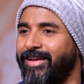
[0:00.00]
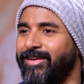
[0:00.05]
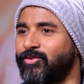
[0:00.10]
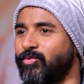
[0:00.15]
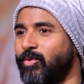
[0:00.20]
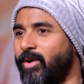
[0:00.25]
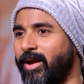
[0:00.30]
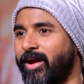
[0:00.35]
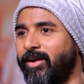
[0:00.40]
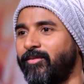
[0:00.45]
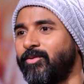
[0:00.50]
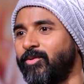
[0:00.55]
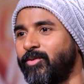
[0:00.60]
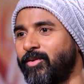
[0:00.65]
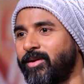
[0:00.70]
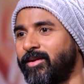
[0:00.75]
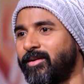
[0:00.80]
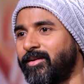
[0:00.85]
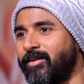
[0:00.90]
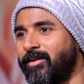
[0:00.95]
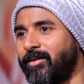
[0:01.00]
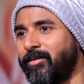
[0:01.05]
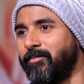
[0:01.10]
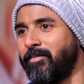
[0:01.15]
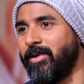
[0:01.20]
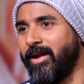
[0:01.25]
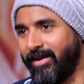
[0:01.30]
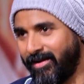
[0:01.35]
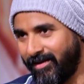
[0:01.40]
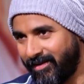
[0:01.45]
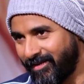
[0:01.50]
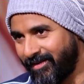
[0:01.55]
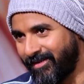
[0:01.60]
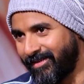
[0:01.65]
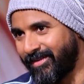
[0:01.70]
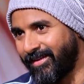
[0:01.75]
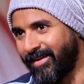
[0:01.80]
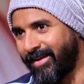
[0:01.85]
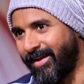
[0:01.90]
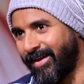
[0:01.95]
So, I have to blend
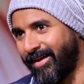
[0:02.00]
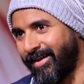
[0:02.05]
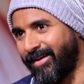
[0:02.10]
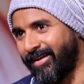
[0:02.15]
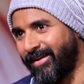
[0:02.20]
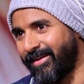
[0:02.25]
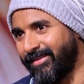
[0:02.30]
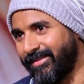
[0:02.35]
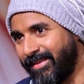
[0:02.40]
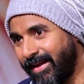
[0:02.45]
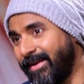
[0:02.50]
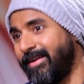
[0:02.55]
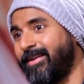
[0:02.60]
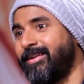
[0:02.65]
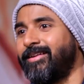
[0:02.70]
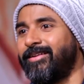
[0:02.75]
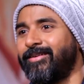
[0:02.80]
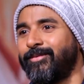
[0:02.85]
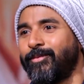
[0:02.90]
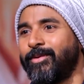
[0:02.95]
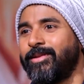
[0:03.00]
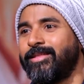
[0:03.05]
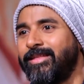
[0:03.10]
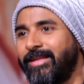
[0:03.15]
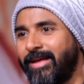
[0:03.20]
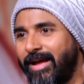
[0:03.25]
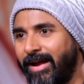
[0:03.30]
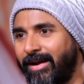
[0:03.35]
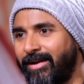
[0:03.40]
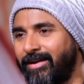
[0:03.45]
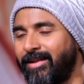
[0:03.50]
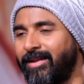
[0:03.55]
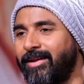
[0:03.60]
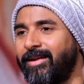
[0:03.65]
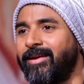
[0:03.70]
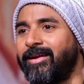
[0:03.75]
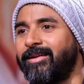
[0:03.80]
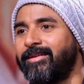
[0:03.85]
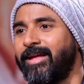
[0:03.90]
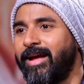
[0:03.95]
that with the
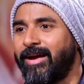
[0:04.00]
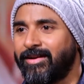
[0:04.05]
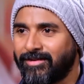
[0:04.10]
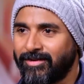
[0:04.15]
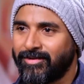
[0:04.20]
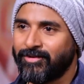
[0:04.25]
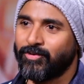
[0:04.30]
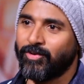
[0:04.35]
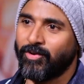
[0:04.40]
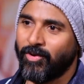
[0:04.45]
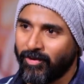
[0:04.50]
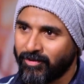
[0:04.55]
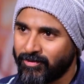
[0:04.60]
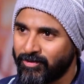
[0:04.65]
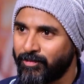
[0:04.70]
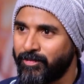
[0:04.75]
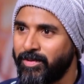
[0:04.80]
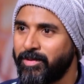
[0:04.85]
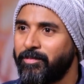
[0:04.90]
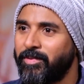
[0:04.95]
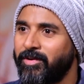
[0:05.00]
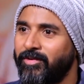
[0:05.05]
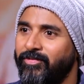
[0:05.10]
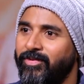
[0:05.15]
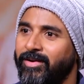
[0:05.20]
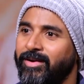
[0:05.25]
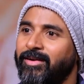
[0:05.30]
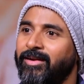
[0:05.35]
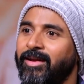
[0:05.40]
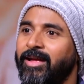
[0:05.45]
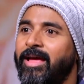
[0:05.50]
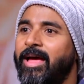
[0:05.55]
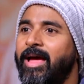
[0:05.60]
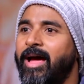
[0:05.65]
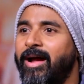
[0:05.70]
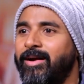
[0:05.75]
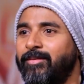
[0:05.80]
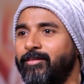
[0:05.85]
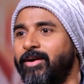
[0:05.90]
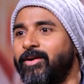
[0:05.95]
acting and the action should also be perfect.
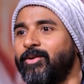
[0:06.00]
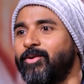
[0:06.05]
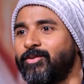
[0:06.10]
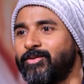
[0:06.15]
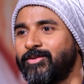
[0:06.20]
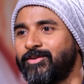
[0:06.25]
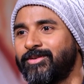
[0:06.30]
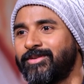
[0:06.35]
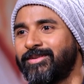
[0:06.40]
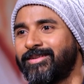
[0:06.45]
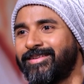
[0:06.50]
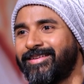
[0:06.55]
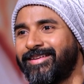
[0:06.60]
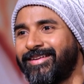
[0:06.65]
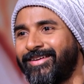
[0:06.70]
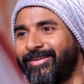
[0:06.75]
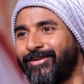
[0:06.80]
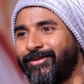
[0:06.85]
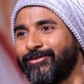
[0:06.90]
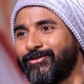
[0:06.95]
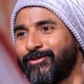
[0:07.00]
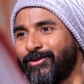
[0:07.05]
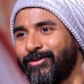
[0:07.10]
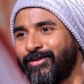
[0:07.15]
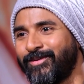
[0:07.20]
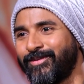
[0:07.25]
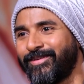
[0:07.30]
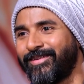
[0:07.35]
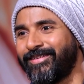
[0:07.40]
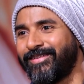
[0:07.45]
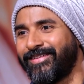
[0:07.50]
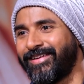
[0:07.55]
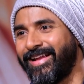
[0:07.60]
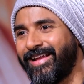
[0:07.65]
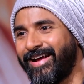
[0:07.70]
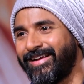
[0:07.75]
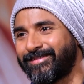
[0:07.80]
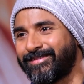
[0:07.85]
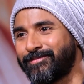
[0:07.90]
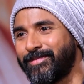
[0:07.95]
And Madhavan also will
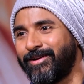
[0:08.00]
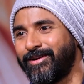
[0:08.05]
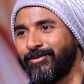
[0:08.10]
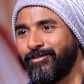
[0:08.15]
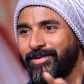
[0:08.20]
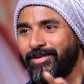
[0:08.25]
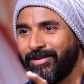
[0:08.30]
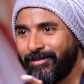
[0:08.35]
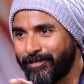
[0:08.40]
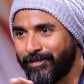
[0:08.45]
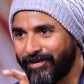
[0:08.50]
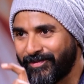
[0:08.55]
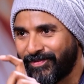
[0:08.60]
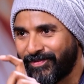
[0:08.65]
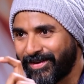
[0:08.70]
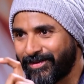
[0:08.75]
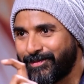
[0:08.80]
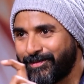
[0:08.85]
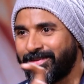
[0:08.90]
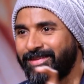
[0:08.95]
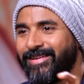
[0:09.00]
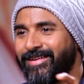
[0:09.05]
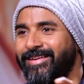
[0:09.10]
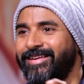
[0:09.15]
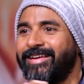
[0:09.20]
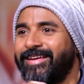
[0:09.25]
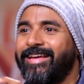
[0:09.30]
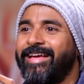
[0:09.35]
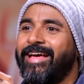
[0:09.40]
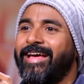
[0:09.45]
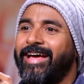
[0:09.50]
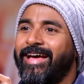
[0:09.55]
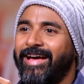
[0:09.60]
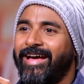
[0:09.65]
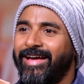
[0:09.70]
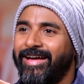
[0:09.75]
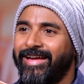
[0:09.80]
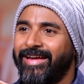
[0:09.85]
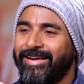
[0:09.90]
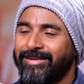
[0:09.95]
ask me to be perfect with the
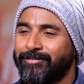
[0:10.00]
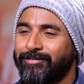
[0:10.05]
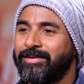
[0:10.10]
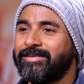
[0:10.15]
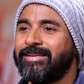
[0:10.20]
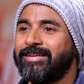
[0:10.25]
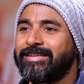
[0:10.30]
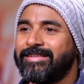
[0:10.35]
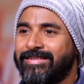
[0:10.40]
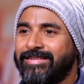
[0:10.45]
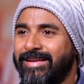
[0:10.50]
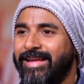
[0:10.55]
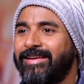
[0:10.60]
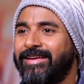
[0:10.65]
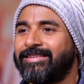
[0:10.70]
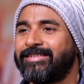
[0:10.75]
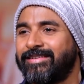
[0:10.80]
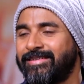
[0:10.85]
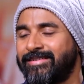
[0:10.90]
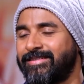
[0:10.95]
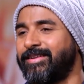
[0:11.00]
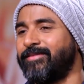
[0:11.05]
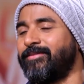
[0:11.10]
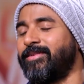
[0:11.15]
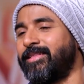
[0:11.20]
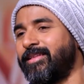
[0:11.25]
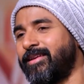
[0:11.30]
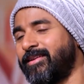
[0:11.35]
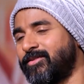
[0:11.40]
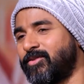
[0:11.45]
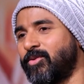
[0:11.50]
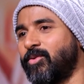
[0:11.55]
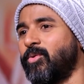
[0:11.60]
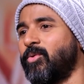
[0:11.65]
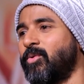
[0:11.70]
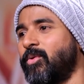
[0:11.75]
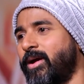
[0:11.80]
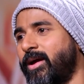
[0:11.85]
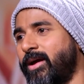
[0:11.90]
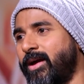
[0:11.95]
expressions, reactions and everything.
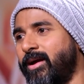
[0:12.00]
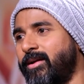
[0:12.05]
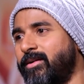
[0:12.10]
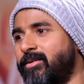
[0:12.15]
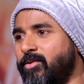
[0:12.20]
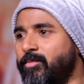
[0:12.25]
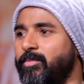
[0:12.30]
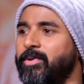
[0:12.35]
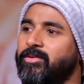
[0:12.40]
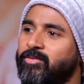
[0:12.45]
So, I had to be.